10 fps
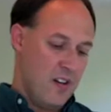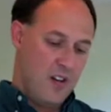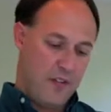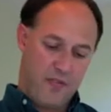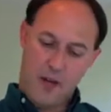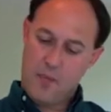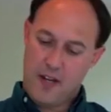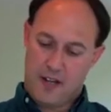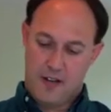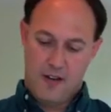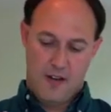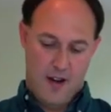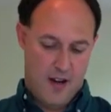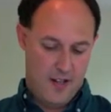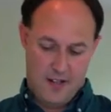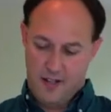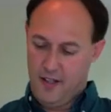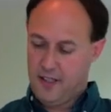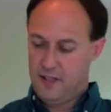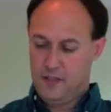if they make
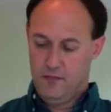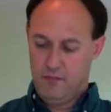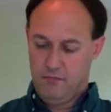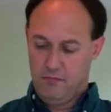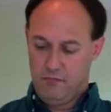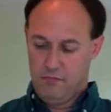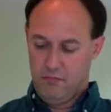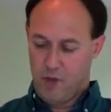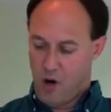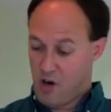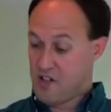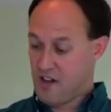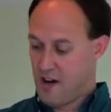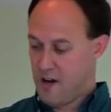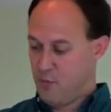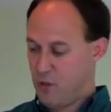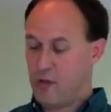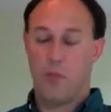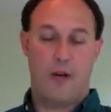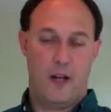18 on-time
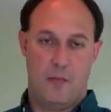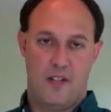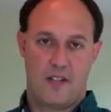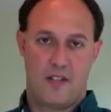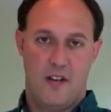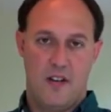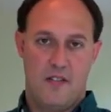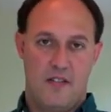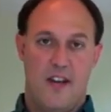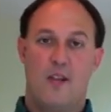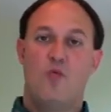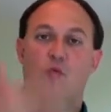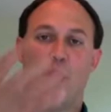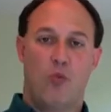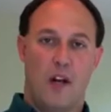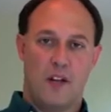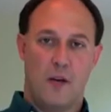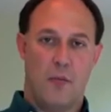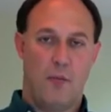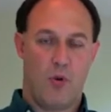rental payments, then we'll write
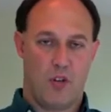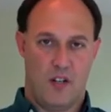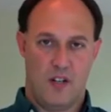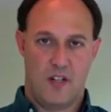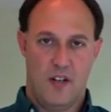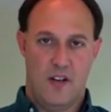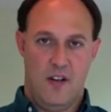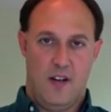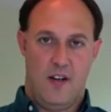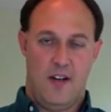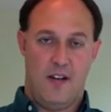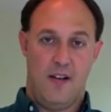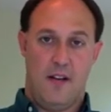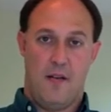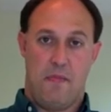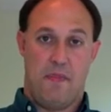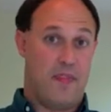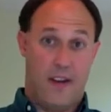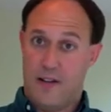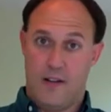them a mortgage. And
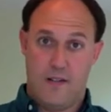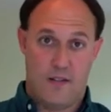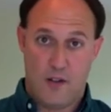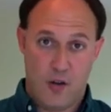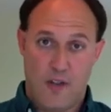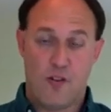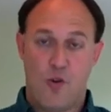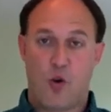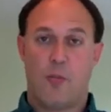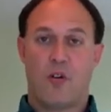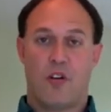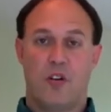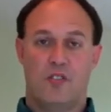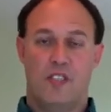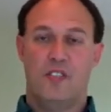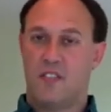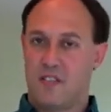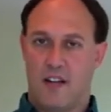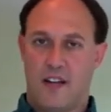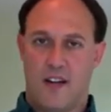then you have a normal closing
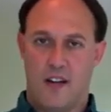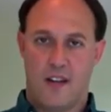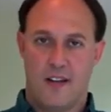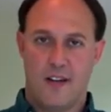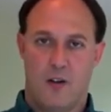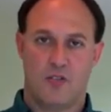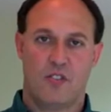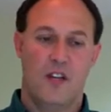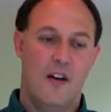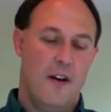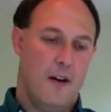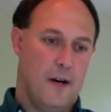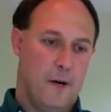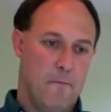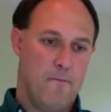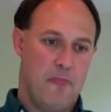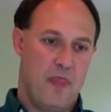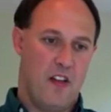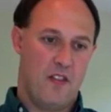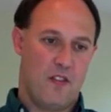just like anything else.
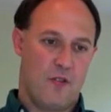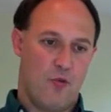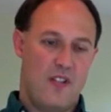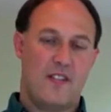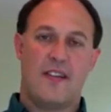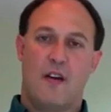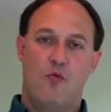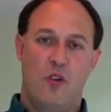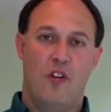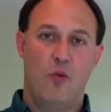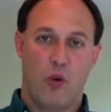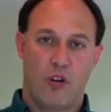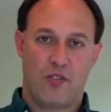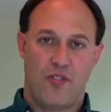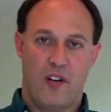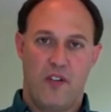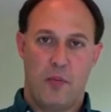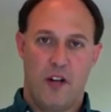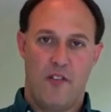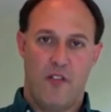The reason that really works for
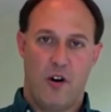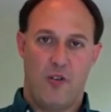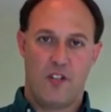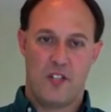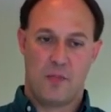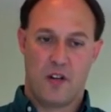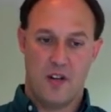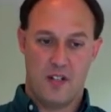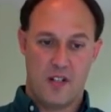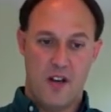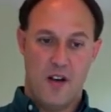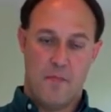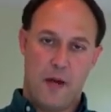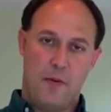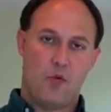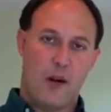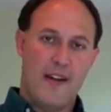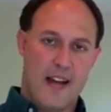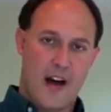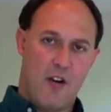everybody involved is because maybe
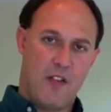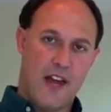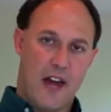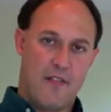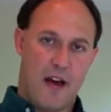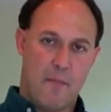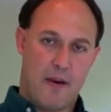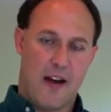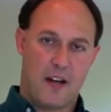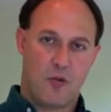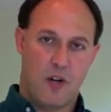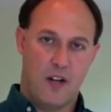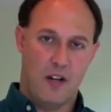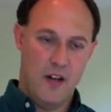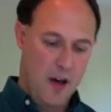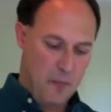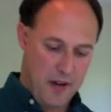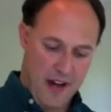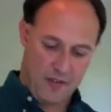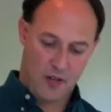right now they have that bad credit,
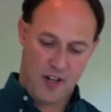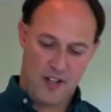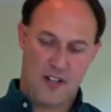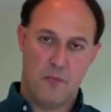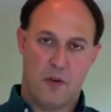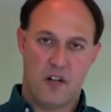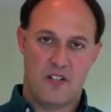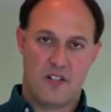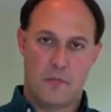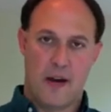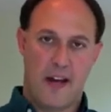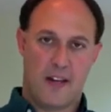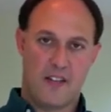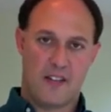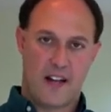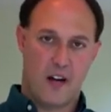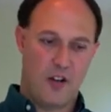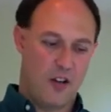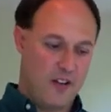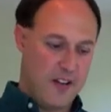but after 18 months, the bank is
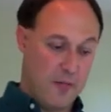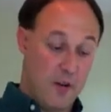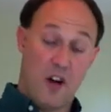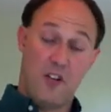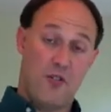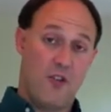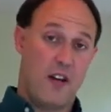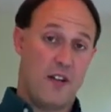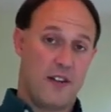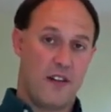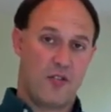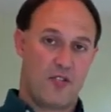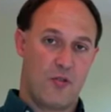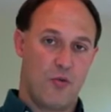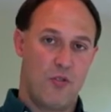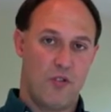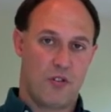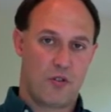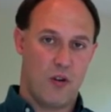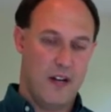counting on them not doing anything else to ruin
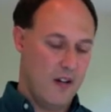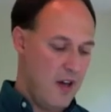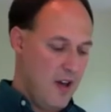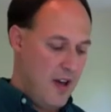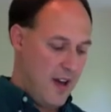their credit,